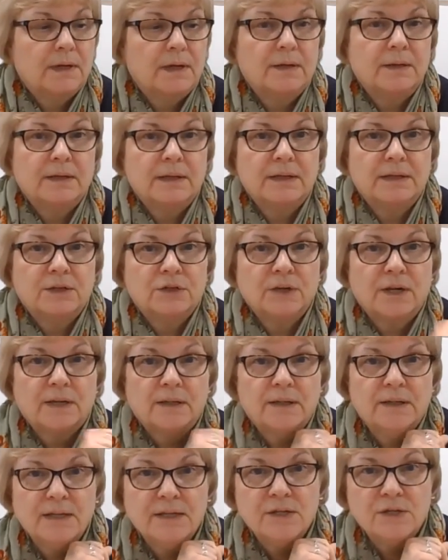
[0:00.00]
at
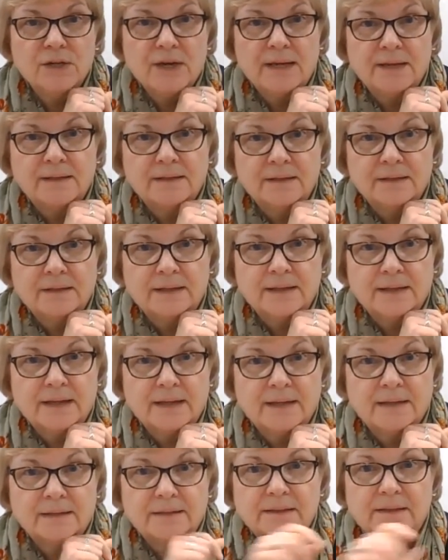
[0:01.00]
each end like
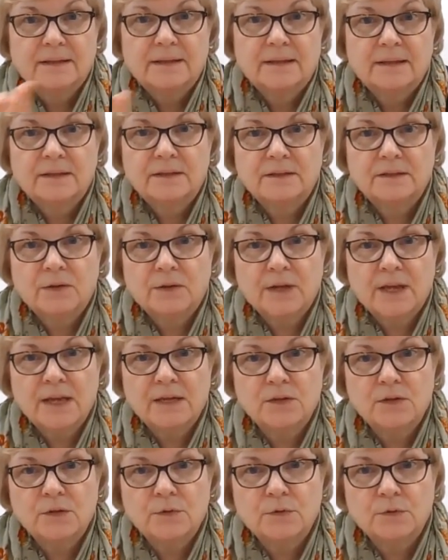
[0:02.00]
that. So
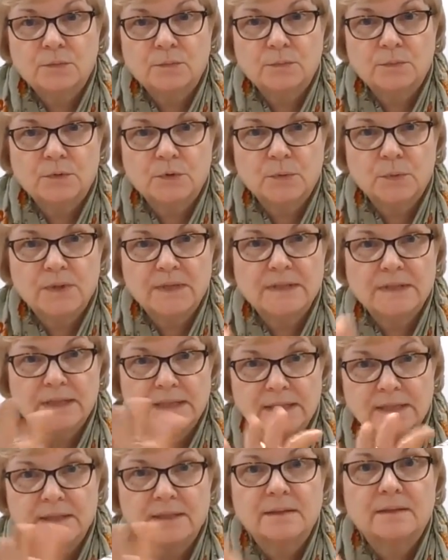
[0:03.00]
again, you squeeze
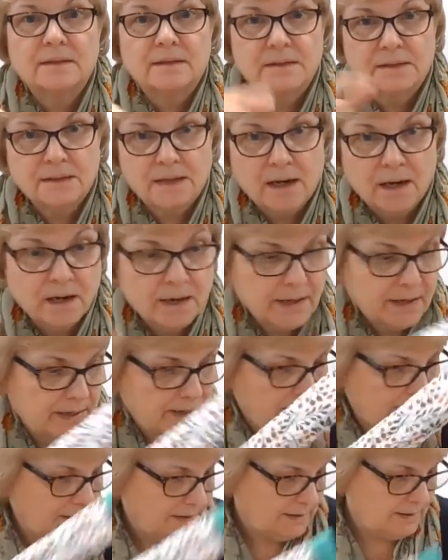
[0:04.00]
in, tie.